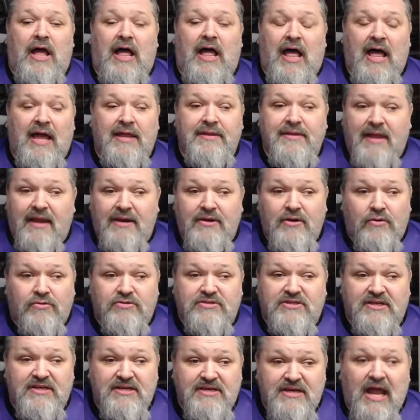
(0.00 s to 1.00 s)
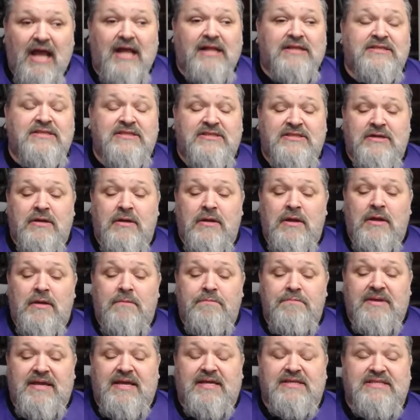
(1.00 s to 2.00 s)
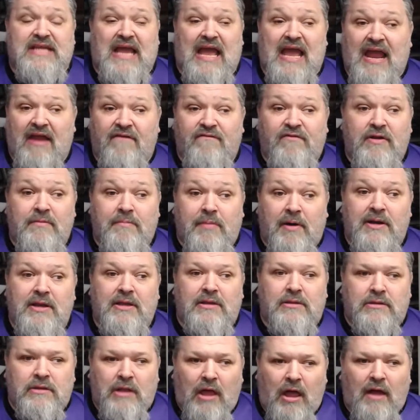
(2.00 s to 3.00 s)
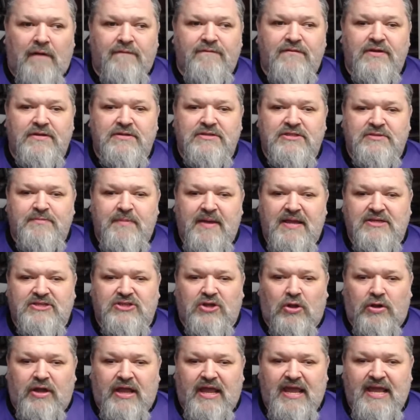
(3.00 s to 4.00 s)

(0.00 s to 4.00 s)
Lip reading: online goes nuts because everybody loved Space Hulk.